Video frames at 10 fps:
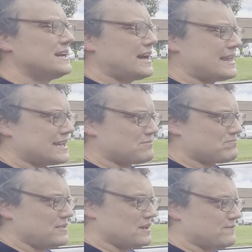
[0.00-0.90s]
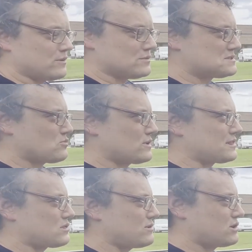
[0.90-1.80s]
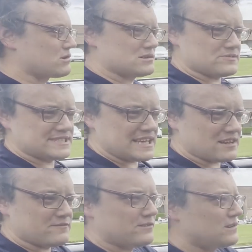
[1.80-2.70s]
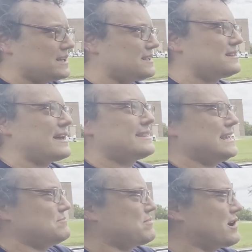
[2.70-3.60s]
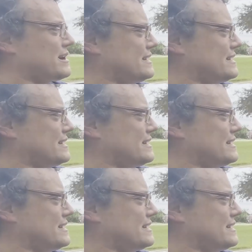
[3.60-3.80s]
I think if it was more than 3/4 of a tank full, I think he'd park it